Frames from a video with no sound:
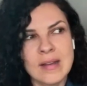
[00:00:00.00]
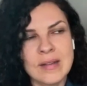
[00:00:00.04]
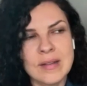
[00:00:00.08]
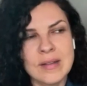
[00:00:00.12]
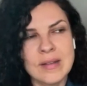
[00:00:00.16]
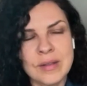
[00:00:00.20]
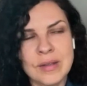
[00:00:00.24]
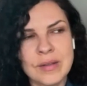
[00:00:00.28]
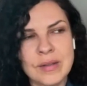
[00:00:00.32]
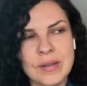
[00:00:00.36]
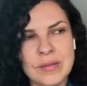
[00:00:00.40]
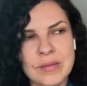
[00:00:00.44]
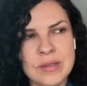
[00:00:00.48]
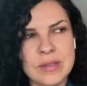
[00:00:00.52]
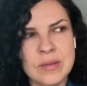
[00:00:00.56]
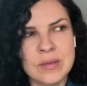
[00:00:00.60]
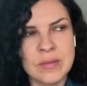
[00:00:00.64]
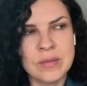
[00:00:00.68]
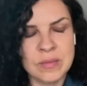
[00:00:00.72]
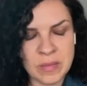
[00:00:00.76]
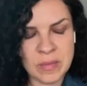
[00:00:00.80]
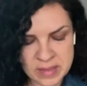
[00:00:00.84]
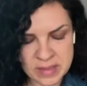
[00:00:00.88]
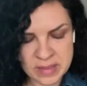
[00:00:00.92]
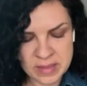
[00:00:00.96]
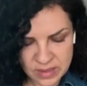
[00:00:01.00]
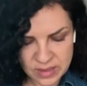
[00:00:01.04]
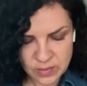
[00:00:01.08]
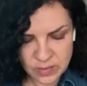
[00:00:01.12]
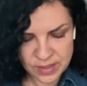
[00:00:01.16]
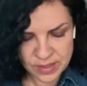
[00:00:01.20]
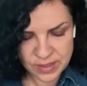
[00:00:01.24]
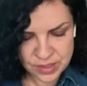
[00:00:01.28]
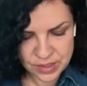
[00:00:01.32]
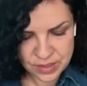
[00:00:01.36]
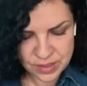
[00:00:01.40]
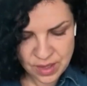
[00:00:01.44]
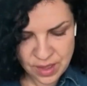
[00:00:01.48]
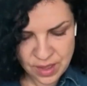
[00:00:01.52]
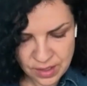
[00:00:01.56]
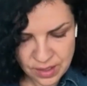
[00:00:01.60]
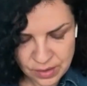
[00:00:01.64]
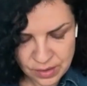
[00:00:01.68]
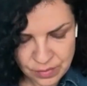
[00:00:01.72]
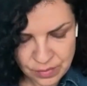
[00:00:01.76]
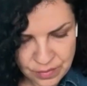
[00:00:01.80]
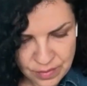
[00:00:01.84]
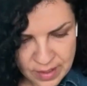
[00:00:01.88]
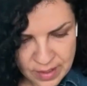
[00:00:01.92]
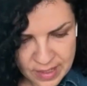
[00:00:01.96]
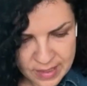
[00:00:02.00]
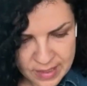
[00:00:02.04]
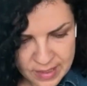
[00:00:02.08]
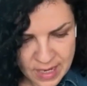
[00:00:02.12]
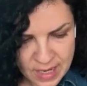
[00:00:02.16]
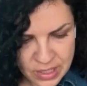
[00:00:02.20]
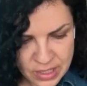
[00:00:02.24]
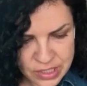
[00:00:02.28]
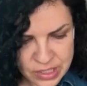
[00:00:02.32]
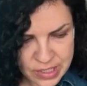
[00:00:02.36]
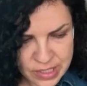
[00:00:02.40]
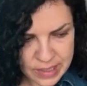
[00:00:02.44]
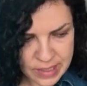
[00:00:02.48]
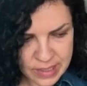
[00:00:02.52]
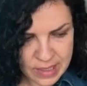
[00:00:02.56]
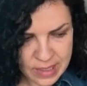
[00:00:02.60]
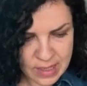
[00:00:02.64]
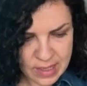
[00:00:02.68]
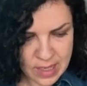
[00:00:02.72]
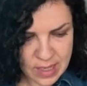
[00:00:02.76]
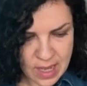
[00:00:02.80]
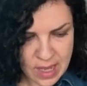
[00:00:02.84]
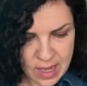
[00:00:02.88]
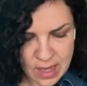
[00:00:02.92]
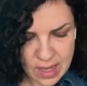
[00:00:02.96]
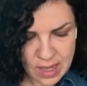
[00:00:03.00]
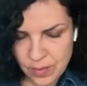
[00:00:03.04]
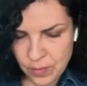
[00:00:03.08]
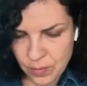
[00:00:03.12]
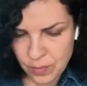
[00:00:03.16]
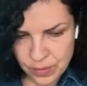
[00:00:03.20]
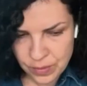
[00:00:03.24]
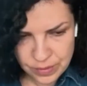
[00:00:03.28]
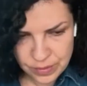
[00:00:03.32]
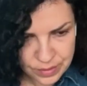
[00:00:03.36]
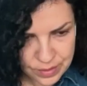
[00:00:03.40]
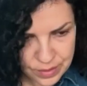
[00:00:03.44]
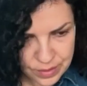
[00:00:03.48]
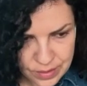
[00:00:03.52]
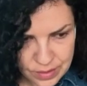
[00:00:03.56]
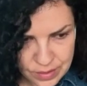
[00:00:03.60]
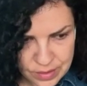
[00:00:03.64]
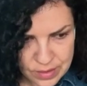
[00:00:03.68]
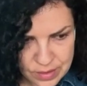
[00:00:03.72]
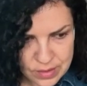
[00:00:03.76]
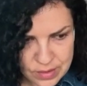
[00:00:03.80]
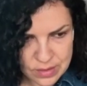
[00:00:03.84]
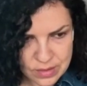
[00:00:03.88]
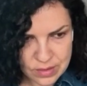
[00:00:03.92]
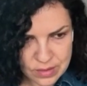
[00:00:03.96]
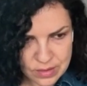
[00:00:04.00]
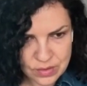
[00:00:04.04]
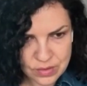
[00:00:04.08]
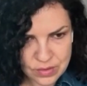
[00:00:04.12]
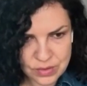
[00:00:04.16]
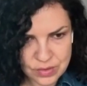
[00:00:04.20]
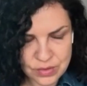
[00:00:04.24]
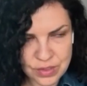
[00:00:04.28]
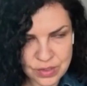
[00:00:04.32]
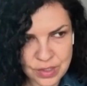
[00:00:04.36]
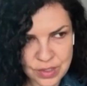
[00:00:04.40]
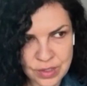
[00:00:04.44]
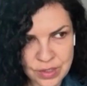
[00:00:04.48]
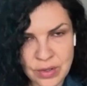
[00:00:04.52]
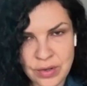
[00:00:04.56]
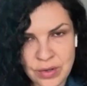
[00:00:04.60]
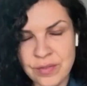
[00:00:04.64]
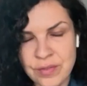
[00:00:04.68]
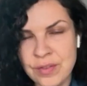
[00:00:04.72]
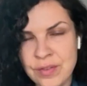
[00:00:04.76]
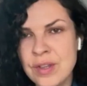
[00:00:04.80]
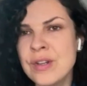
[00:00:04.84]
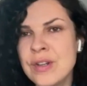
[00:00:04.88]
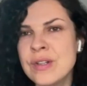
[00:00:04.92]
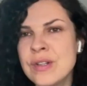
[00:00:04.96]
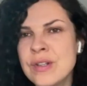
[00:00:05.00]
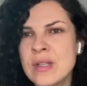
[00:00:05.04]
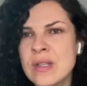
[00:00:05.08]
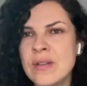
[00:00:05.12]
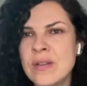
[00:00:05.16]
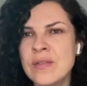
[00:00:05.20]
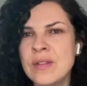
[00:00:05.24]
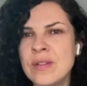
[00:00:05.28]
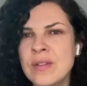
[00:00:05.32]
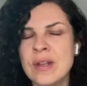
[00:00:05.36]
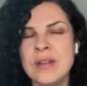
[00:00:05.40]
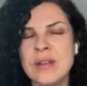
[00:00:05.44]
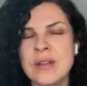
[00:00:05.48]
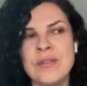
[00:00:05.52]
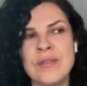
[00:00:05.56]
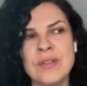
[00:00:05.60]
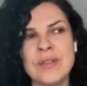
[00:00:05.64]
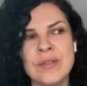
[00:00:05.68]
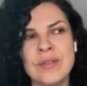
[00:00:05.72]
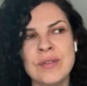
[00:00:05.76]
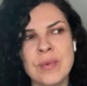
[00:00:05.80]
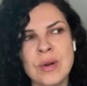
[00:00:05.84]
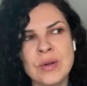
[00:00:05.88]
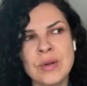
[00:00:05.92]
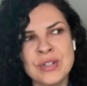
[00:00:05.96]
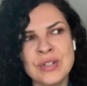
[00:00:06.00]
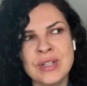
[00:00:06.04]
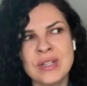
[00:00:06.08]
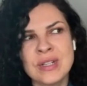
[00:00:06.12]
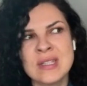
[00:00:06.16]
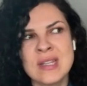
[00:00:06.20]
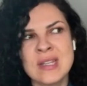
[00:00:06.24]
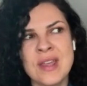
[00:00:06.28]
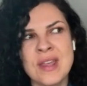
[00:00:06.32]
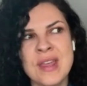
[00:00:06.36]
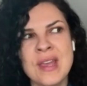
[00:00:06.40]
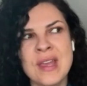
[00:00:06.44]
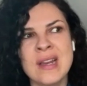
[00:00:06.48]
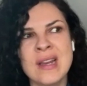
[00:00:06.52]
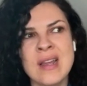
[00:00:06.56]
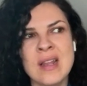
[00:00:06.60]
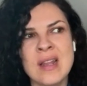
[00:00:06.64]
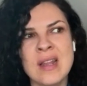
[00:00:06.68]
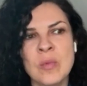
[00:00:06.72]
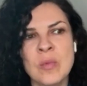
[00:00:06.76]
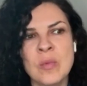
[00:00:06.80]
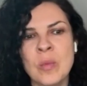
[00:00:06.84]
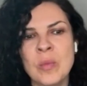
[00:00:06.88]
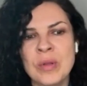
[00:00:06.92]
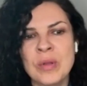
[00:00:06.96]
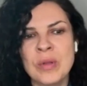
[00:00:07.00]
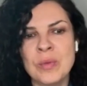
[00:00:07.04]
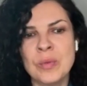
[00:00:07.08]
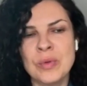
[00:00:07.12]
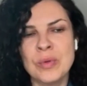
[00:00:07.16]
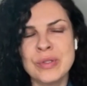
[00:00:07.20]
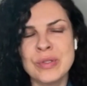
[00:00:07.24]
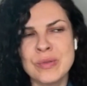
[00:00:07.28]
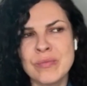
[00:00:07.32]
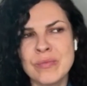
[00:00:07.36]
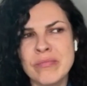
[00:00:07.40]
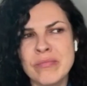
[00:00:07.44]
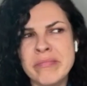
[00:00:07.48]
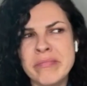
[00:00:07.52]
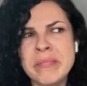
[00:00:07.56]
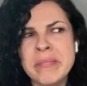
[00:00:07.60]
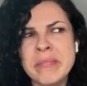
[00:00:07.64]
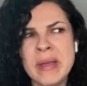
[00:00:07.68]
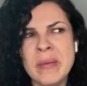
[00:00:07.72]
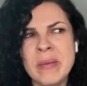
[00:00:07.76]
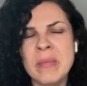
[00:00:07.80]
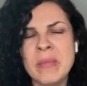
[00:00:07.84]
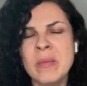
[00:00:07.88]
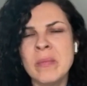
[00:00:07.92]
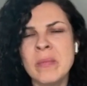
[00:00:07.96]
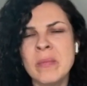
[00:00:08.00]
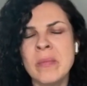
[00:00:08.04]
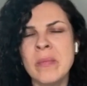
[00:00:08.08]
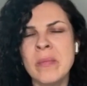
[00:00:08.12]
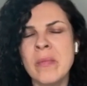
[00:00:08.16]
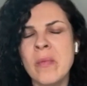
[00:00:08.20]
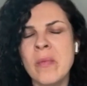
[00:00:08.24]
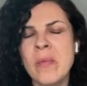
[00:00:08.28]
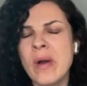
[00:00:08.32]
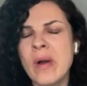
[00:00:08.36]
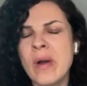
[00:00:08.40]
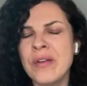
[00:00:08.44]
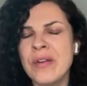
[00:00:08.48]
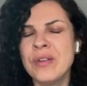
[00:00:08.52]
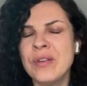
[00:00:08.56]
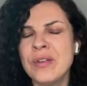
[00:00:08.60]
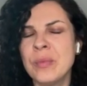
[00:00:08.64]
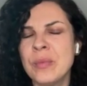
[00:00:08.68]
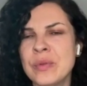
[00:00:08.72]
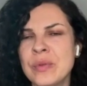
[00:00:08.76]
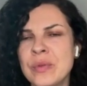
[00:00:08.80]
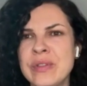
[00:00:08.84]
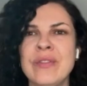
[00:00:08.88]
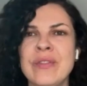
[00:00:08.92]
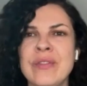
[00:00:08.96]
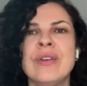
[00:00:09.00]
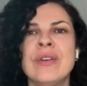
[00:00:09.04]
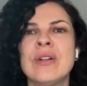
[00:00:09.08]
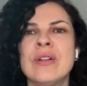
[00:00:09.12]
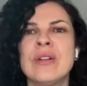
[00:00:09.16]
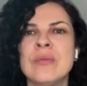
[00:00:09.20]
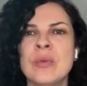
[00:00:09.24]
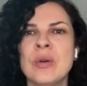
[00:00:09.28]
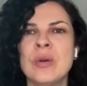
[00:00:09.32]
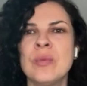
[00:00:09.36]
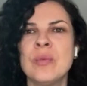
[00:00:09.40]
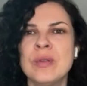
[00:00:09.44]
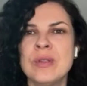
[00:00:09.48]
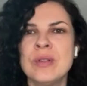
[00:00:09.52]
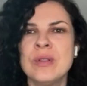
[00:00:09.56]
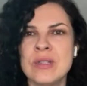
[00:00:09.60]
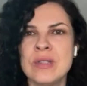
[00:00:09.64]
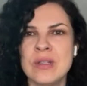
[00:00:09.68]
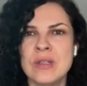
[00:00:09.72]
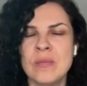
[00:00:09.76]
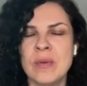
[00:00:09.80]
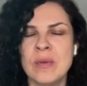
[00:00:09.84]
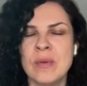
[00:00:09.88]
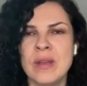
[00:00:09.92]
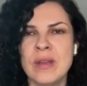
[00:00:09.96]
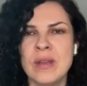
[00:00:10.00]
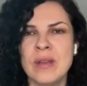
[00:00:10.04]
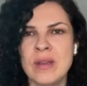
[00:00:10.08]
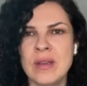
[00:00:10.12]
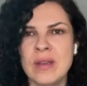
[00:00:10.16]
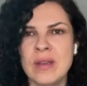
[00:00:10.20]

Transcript: it's an amazing question. Thank you for that. Actually, I work in this industry a lot of years. I've done different projects. I think that moment was maybe one of the most difficult moments in my